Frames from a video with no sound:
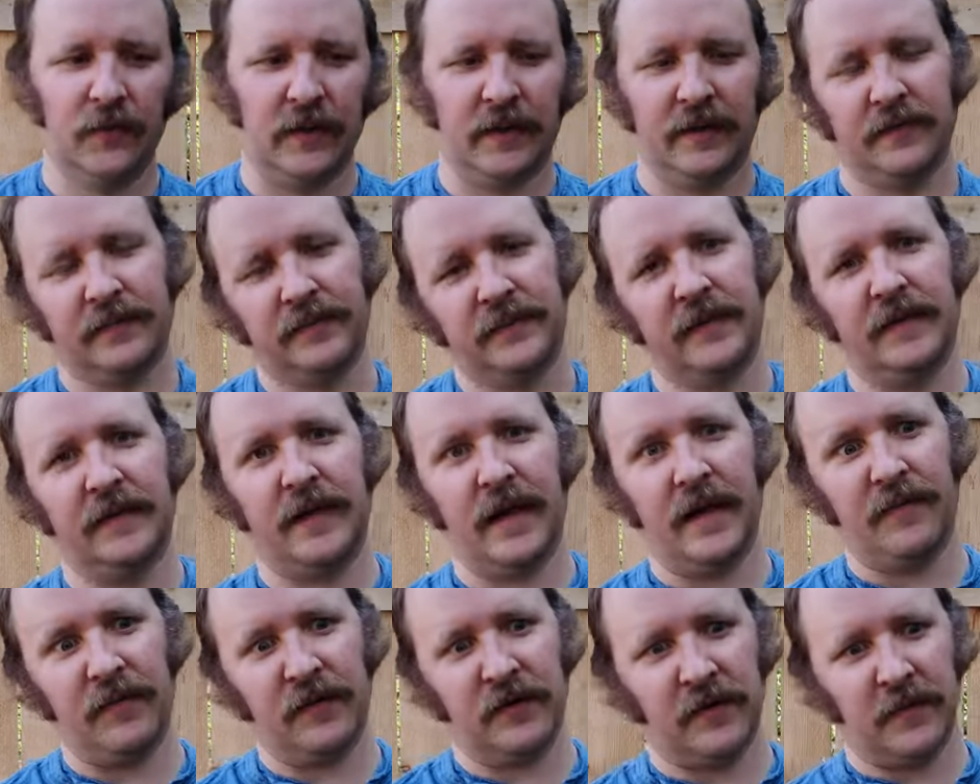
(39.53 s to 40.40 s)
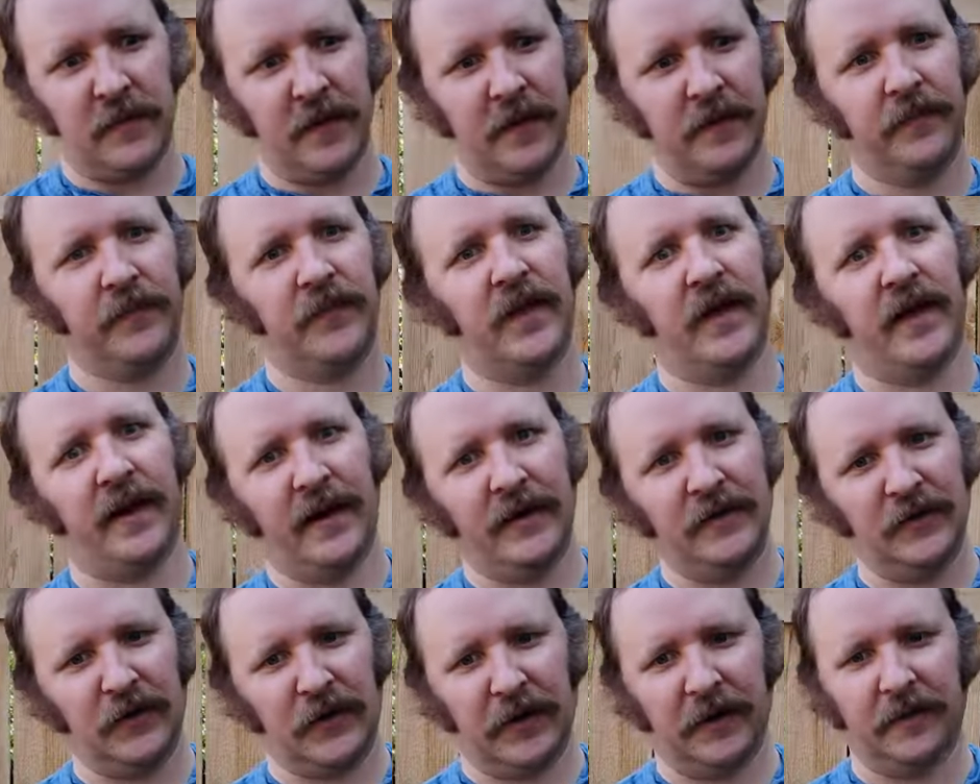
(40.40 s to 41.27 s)
Well, he gave it to me, and
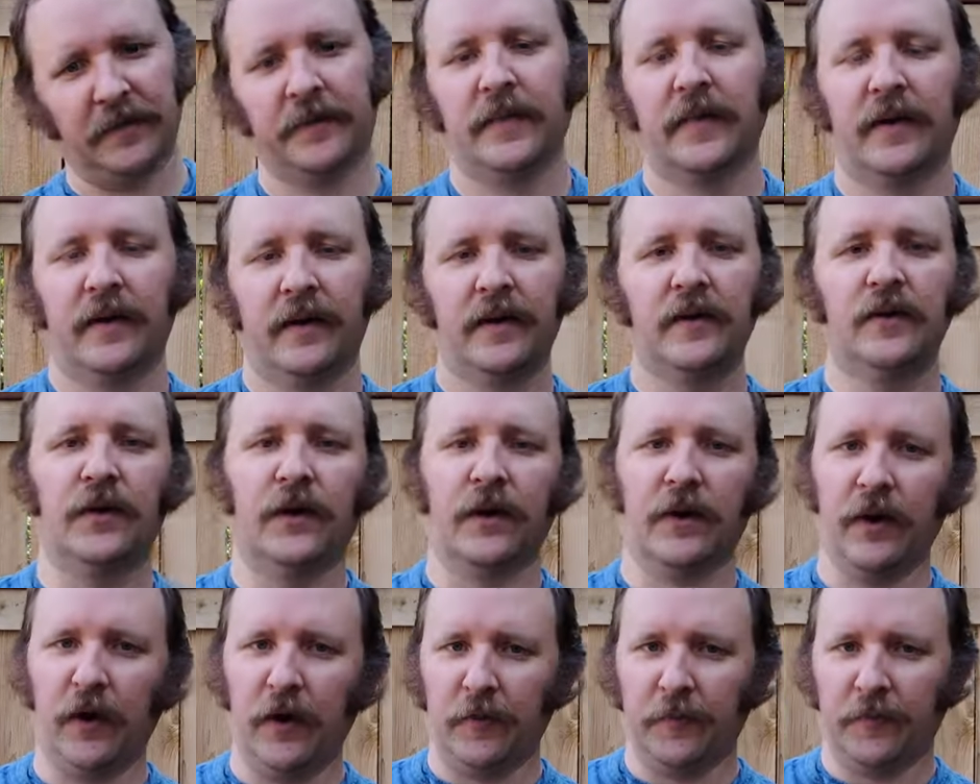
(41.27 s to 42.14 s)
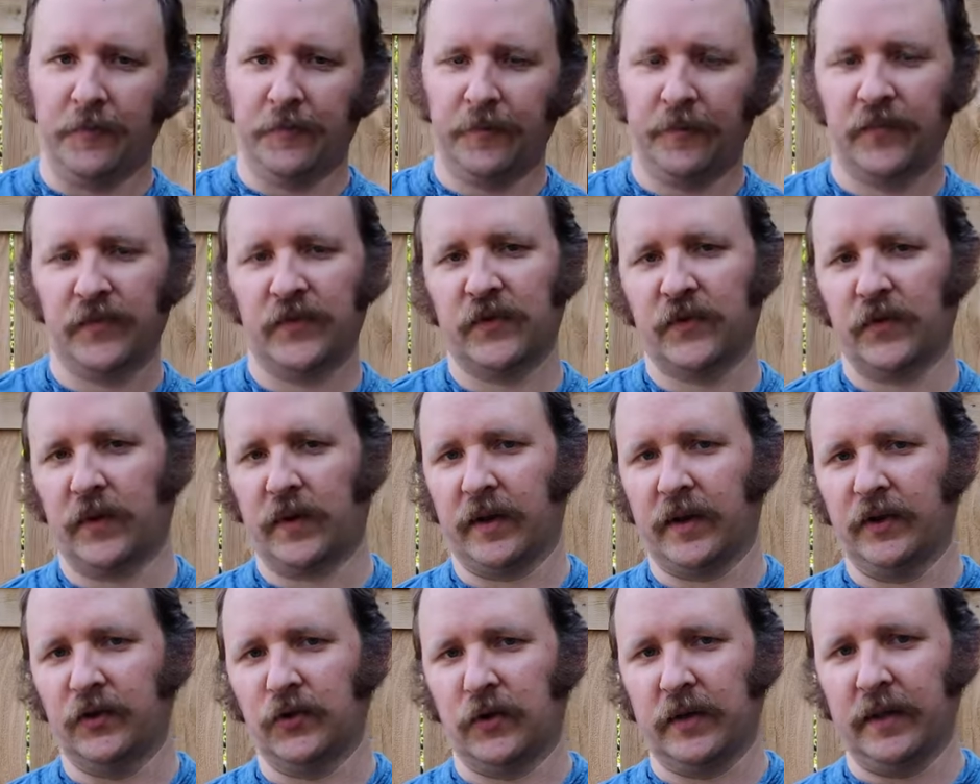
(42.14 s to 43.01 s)
I took it home so I
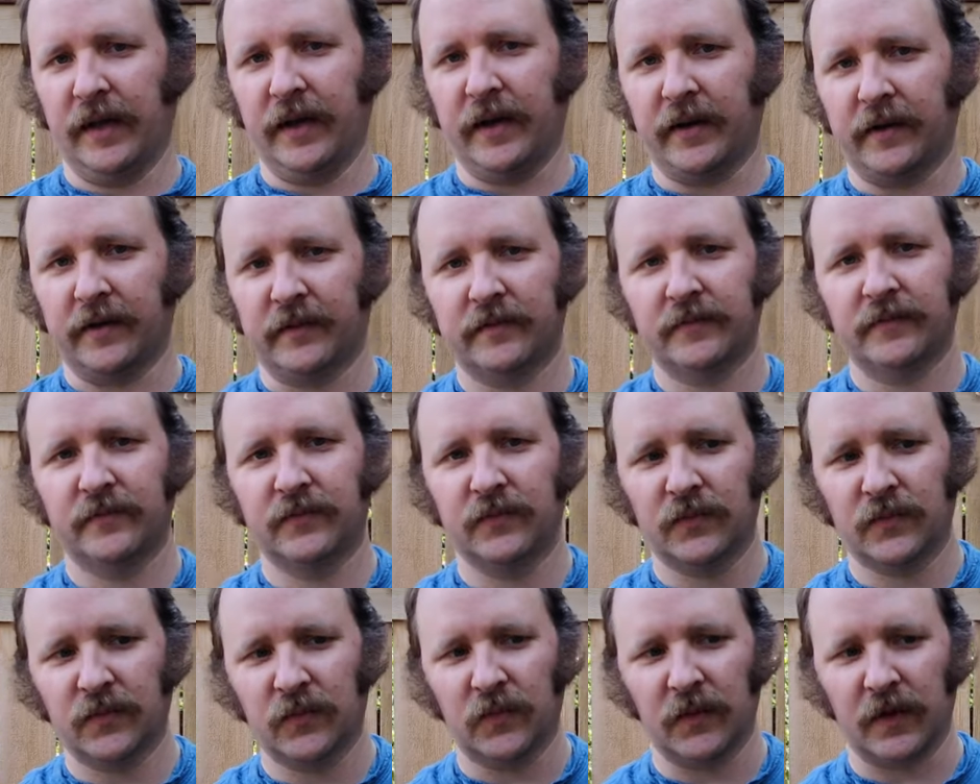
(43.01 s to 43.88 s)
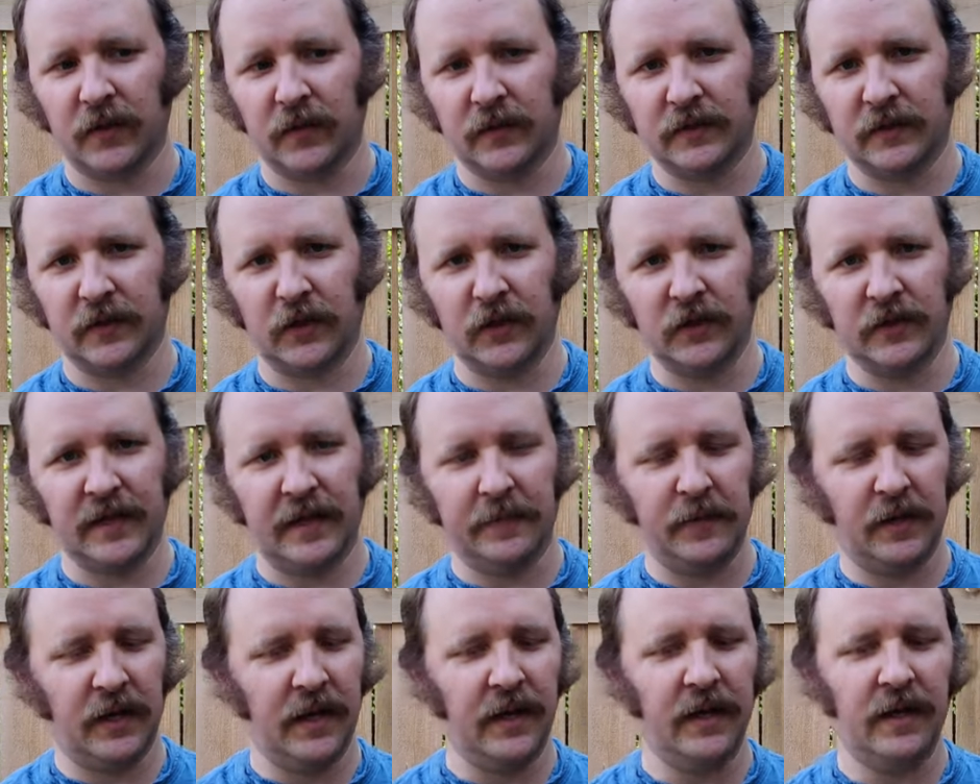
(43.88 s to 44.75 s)
could enjoy later when it was a good
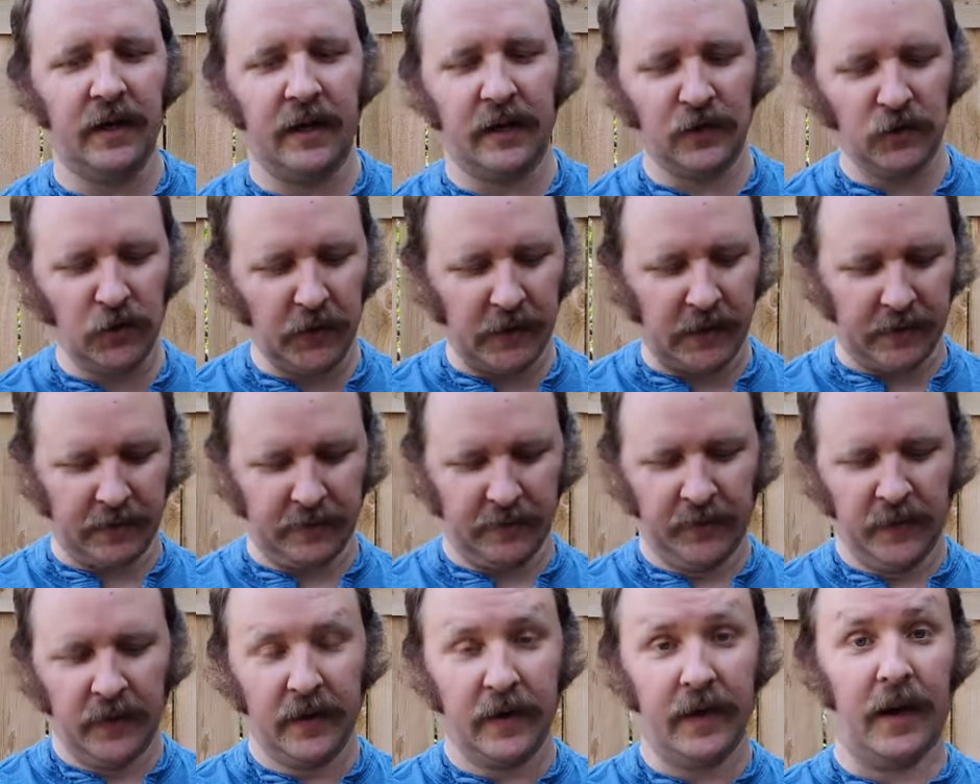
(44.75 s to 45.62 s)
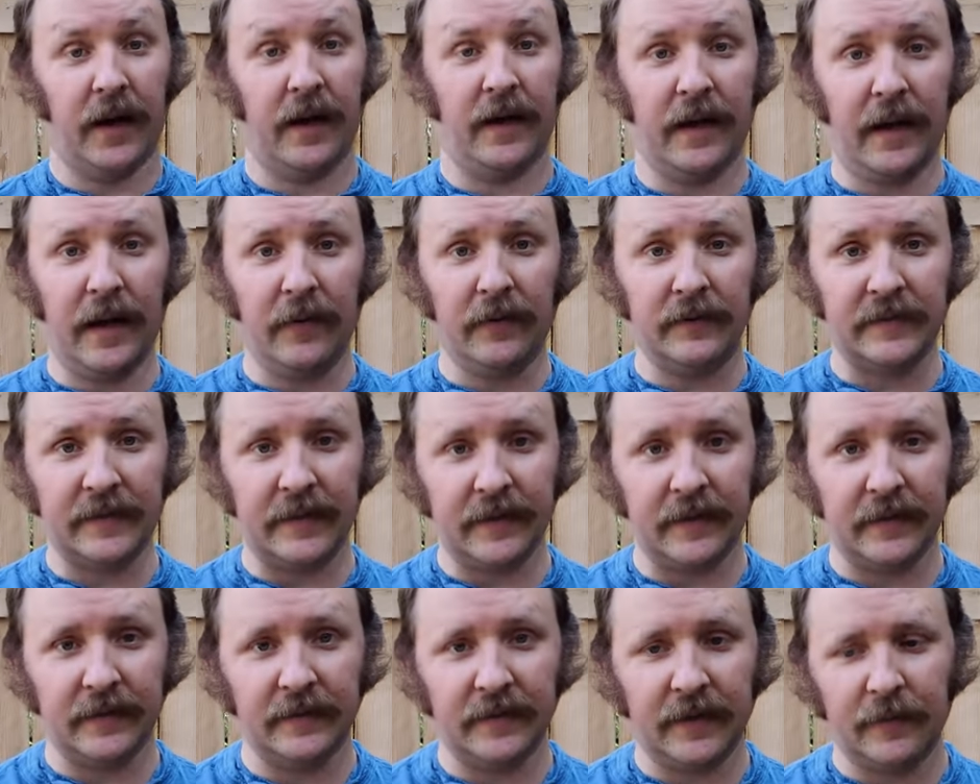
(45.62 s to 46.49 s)
time to eat, enjoy it. And now is
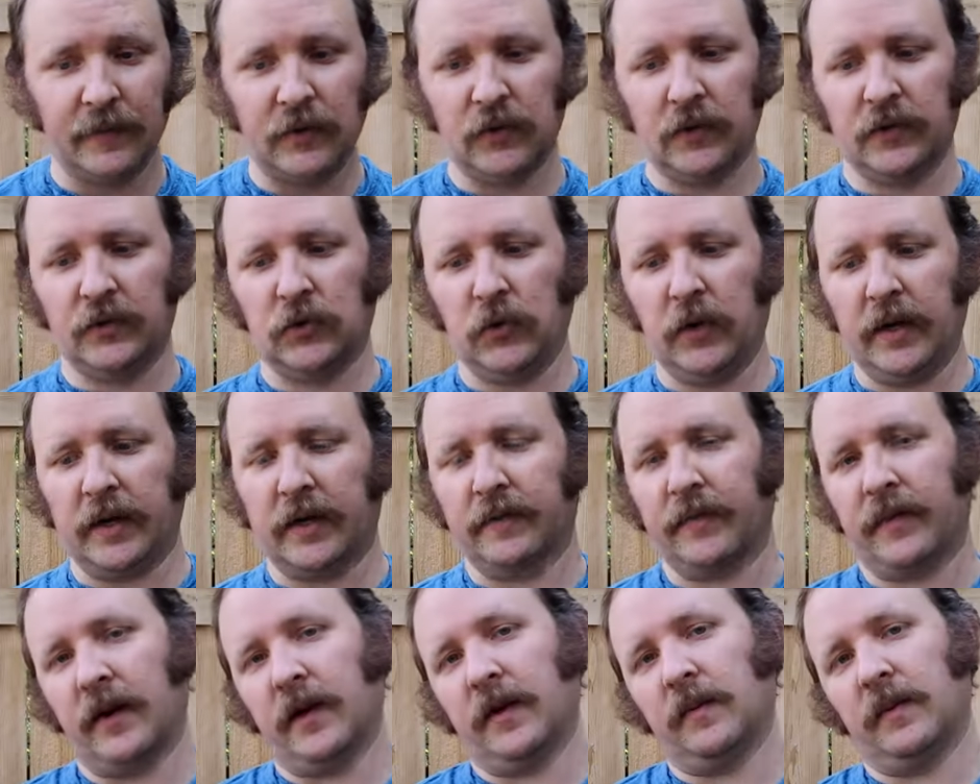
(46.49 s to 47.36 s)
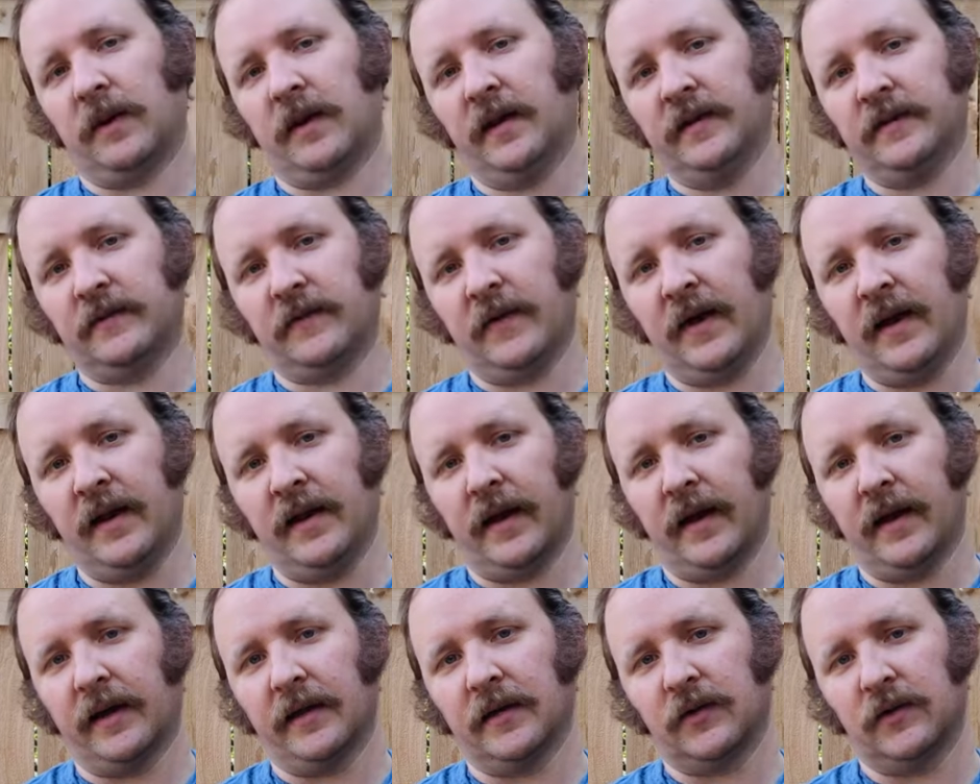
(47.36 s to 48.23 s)
that good time to enjoy it, and because of that,
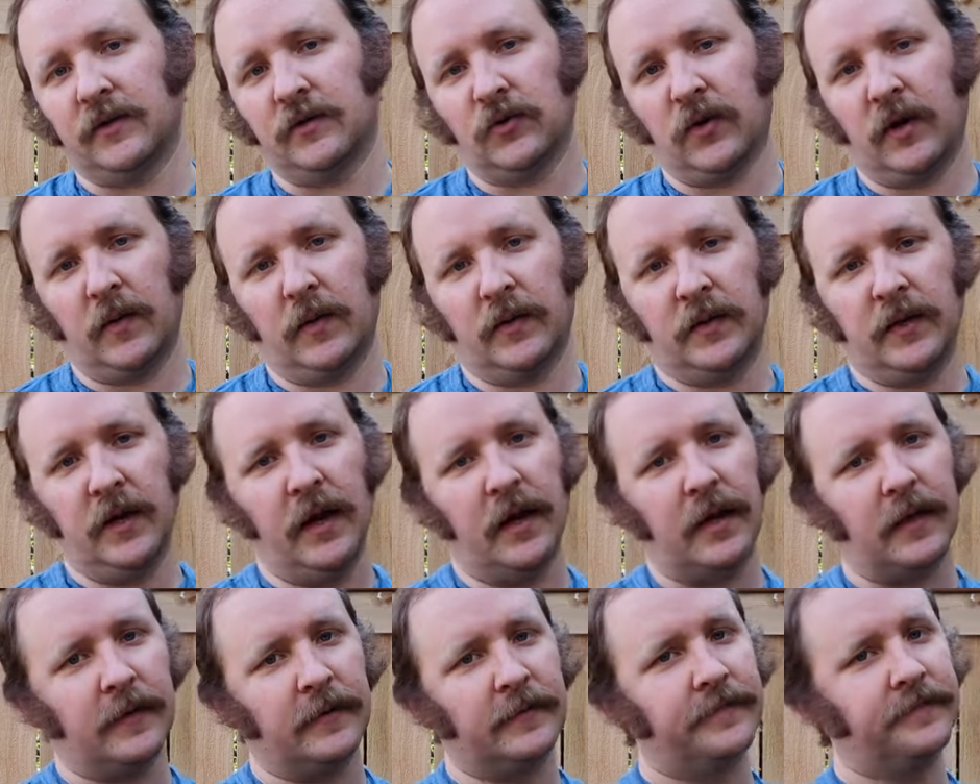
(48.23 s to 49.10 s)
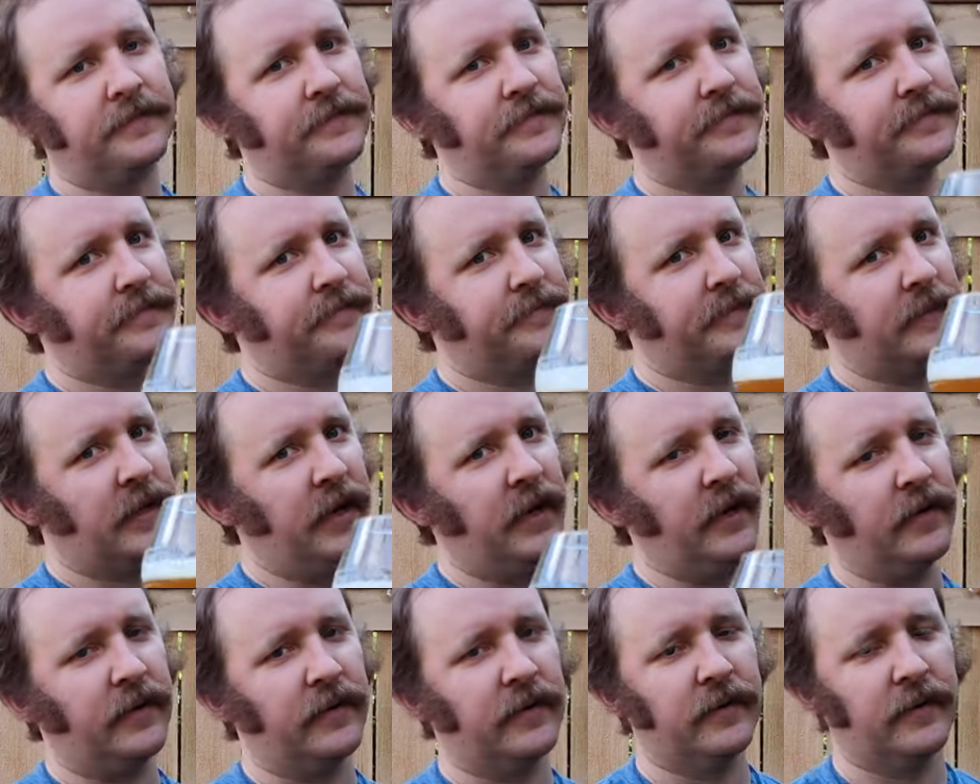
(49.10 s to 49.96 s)
I get to enjoy it with y'all
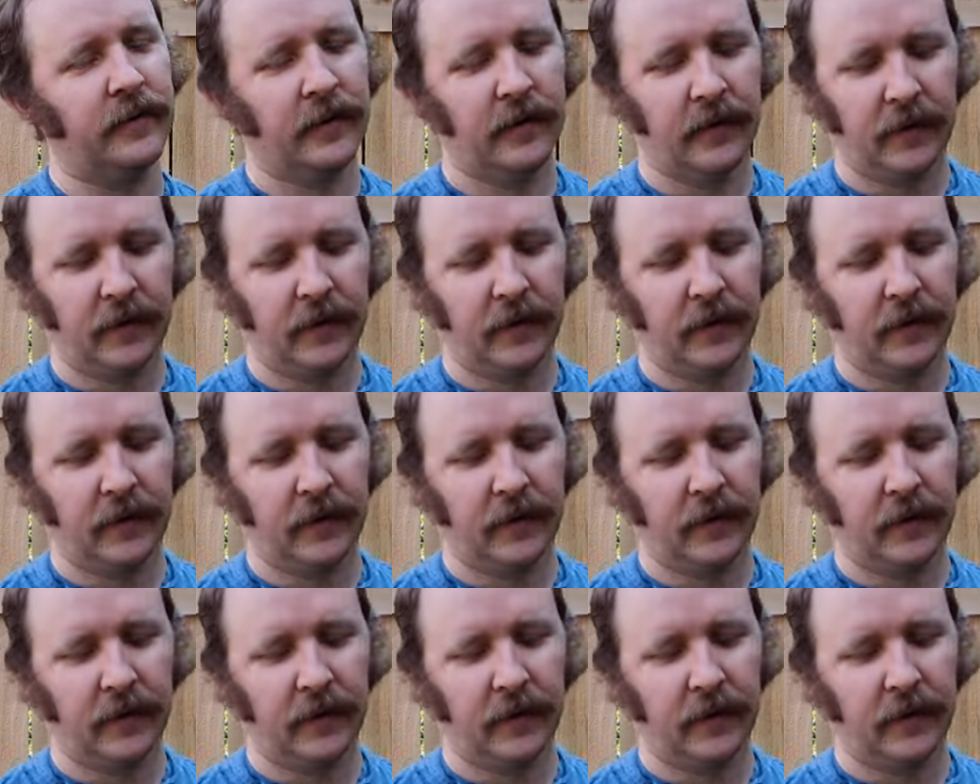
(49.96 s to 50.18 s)
here.